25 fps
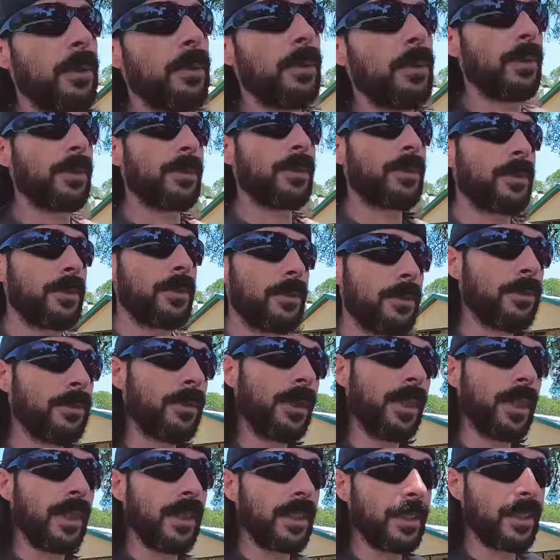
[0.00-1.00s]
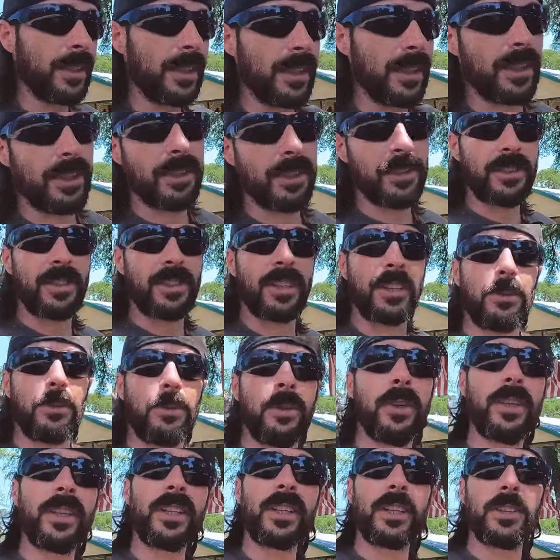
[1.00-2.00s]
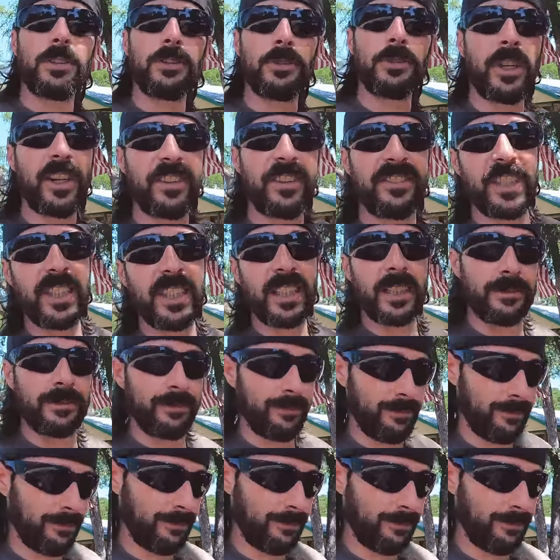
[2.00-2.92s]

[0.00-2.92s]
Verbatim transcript: we want to uh, get this thing running and driving.